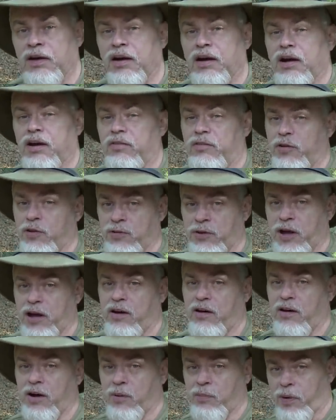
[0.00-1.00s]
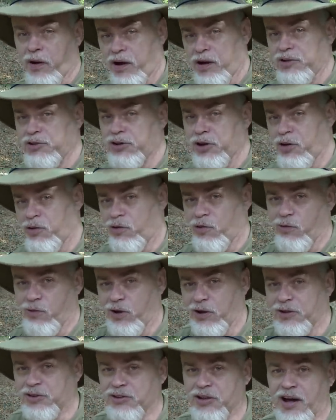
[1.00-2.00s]
And if you carried a poncho and a
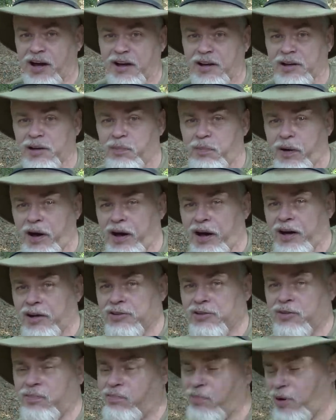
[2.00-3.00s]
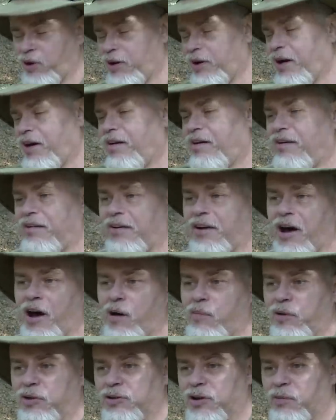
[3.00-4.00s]
rucksack in the past, put it down there in the
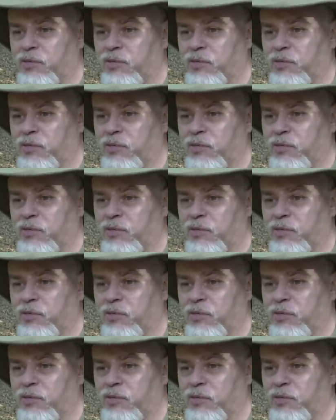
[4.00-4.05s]
comments.